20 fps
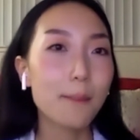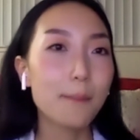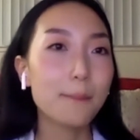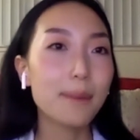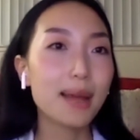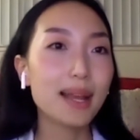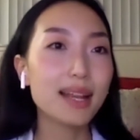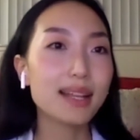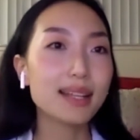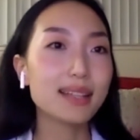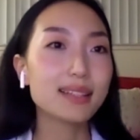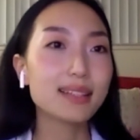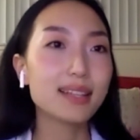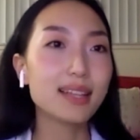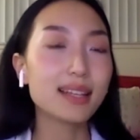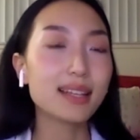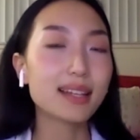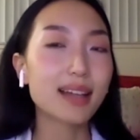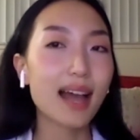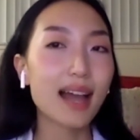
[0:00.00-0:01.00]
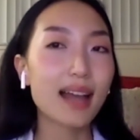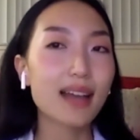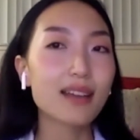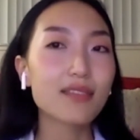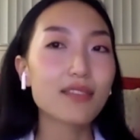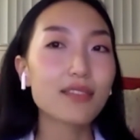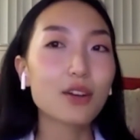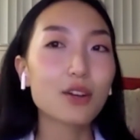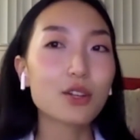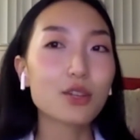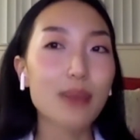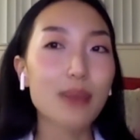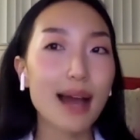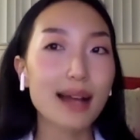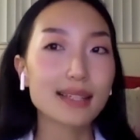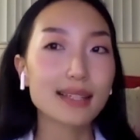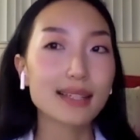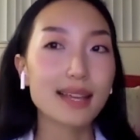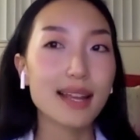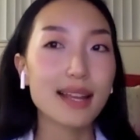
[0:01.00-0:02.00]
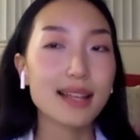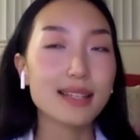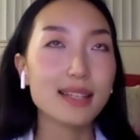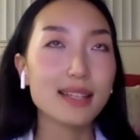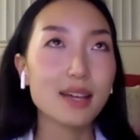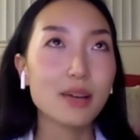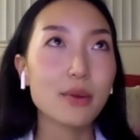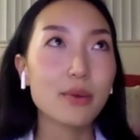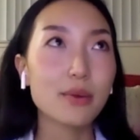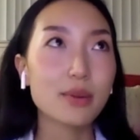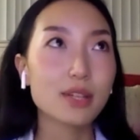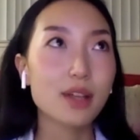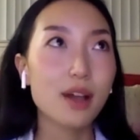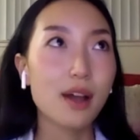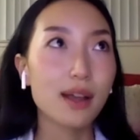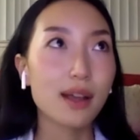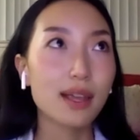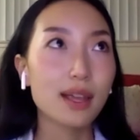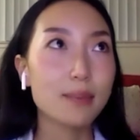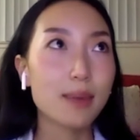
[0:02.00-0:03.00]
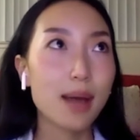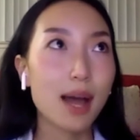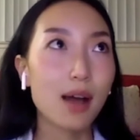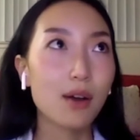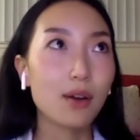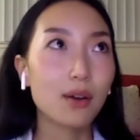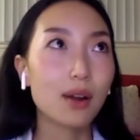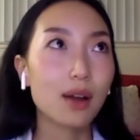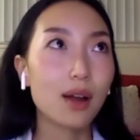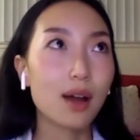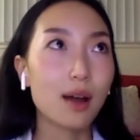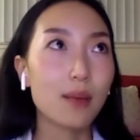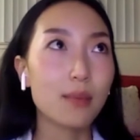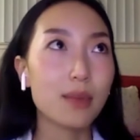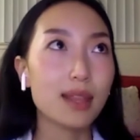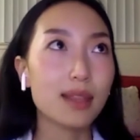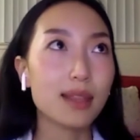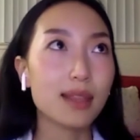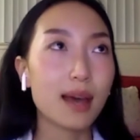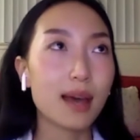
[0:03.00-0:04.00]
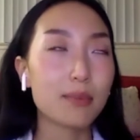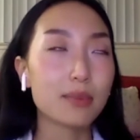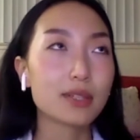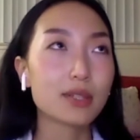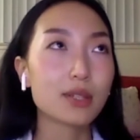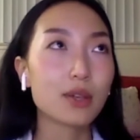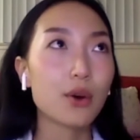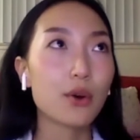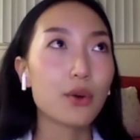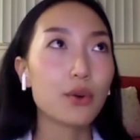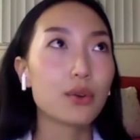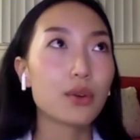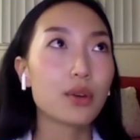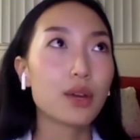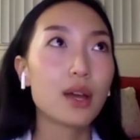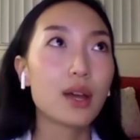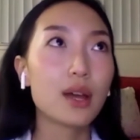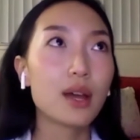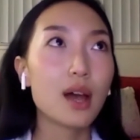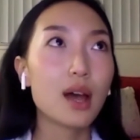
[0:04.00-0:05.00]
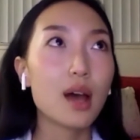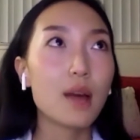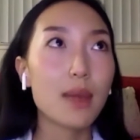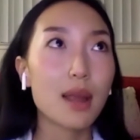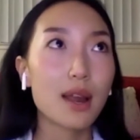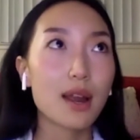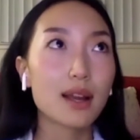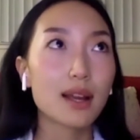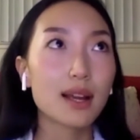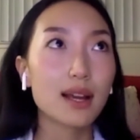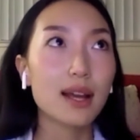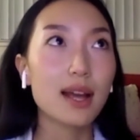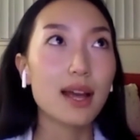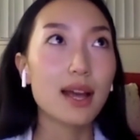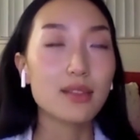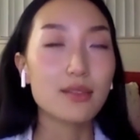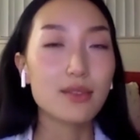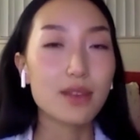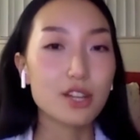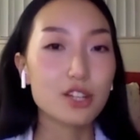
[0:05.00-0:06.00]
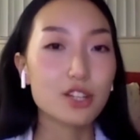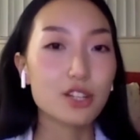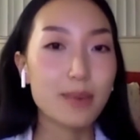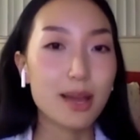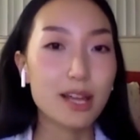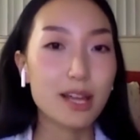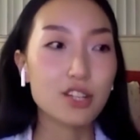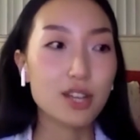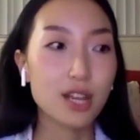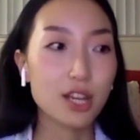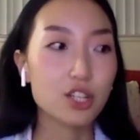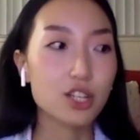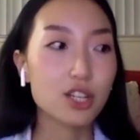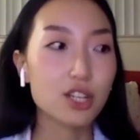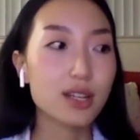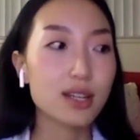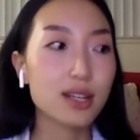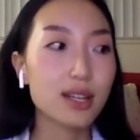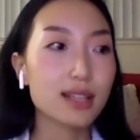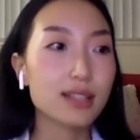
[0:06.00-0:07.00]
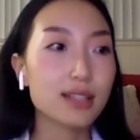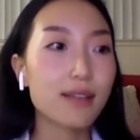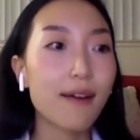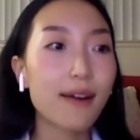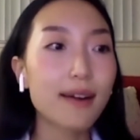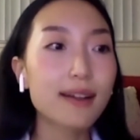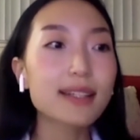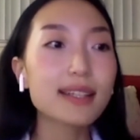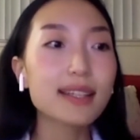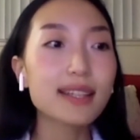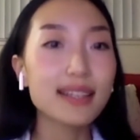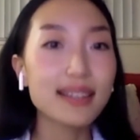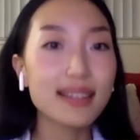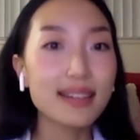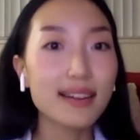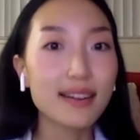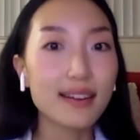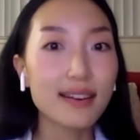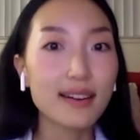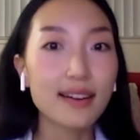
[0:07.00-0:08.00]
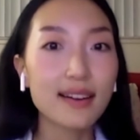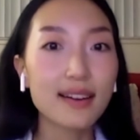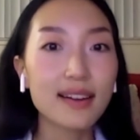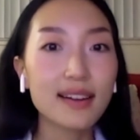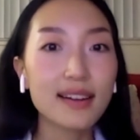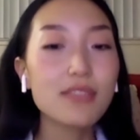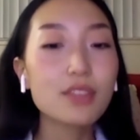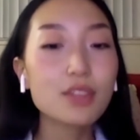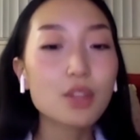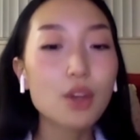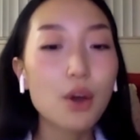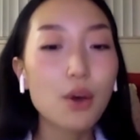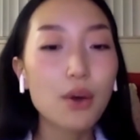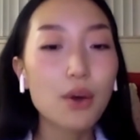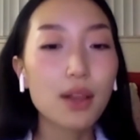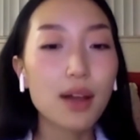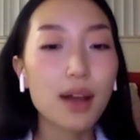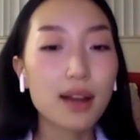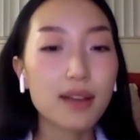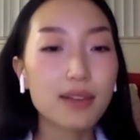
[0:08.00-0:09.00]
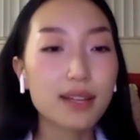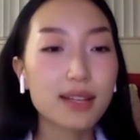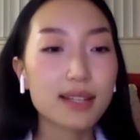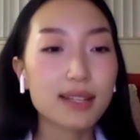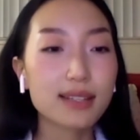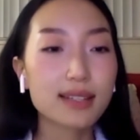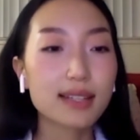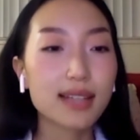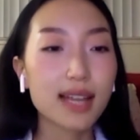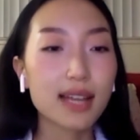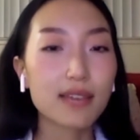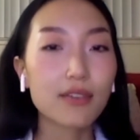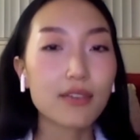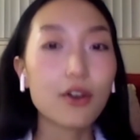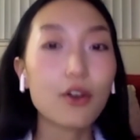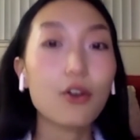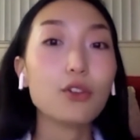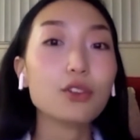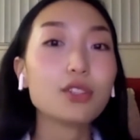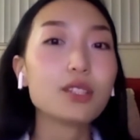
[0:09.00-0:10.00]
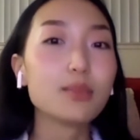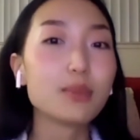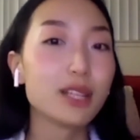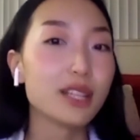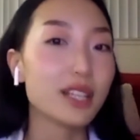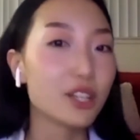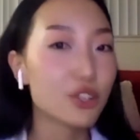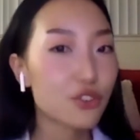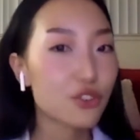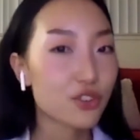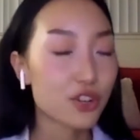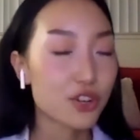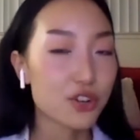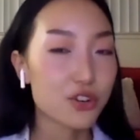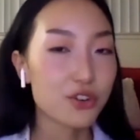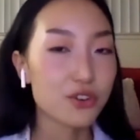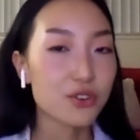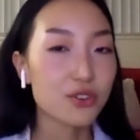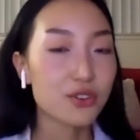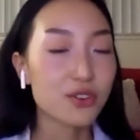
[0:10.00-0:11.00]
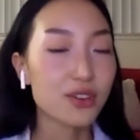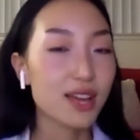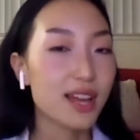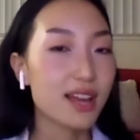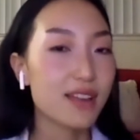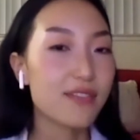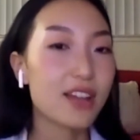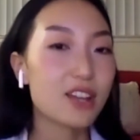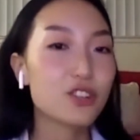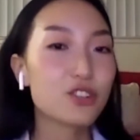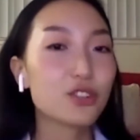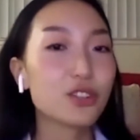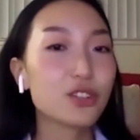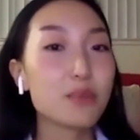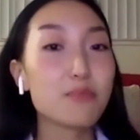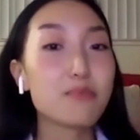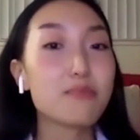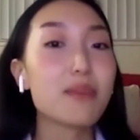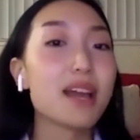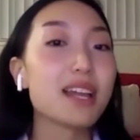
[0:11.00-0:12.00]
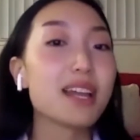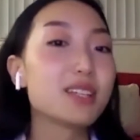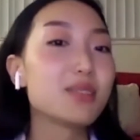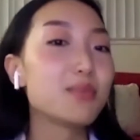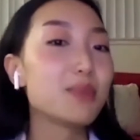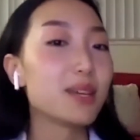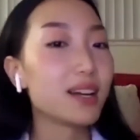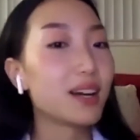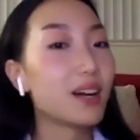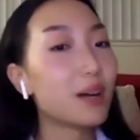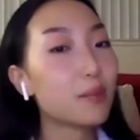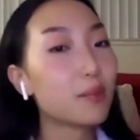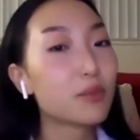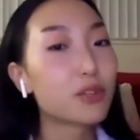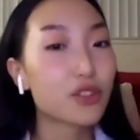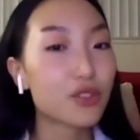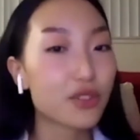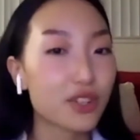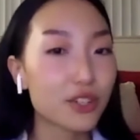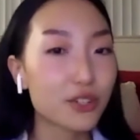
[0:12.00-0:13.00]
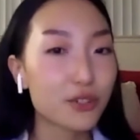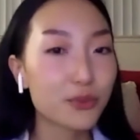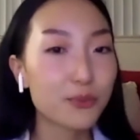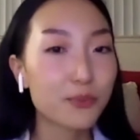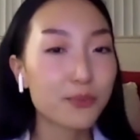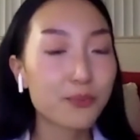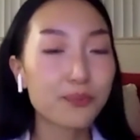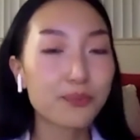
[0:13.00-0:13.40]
But it it kind of goes back to that idea we were talking about um, in the episode America and the racial imagination, it's hard to hear, even though a lot of it is kind of ultimately true and eventually might become true.